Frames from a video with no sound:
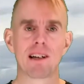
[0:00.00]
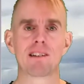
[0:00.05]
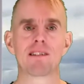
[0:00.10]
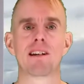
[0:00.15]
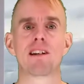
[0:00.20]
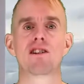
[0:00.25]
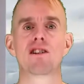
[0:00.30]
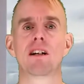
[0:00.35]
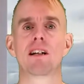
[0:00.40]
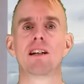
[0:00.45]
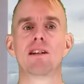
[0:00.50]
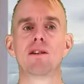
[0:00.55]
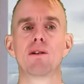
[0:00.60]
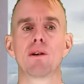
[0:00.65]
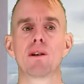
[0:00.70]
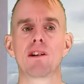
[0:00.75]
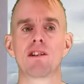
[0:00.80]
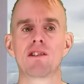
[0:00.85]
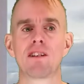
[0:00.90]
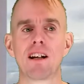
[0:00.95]
essentially
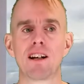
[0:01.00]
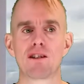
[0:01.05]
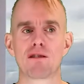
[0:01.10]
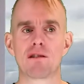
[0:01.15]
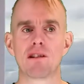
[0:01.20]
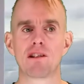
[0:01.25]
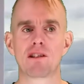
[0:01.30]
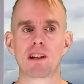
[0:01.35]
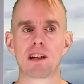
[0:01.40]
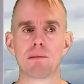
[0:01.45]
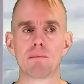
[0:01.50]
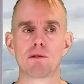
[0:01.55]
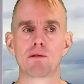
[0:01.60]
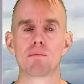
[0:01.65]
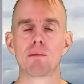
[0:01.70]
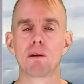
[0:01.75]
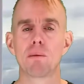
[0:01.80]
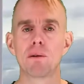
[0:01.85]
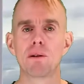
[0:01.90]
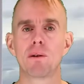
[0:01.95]
non-oscillatory
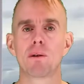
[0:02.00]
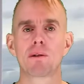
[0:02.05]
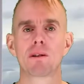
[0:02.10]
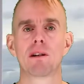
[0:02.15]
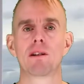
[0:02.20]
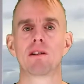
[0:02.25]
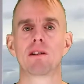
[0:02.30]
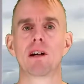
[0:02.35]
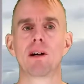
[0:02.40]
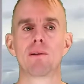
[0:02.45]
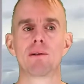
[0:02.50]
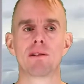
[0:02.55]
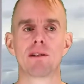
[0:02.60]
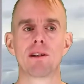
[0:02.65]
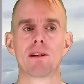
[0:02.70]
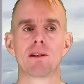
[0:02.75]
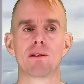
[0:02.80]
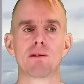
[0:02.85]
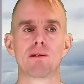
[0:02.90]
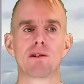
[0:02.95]
schemes, but we're not going to go
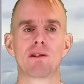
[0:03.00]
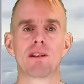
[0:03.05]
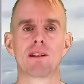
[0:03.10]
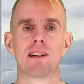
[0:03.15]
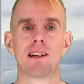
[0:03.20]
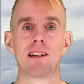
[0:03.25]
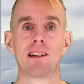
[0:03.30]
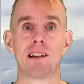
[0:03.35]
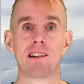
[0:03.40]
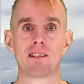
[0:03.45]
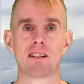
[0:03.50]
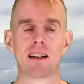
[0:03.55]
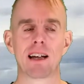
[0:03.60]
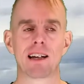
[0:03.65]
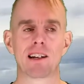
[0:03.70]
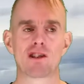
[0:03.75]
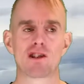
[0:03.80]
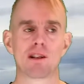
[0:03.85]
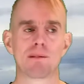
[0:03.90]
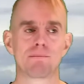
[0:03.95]
into those in this
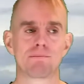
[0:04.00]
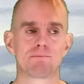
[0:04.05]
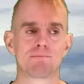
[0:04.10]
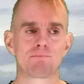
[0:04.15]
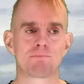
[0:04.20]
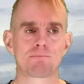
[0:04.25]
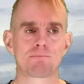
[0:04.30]
lecture.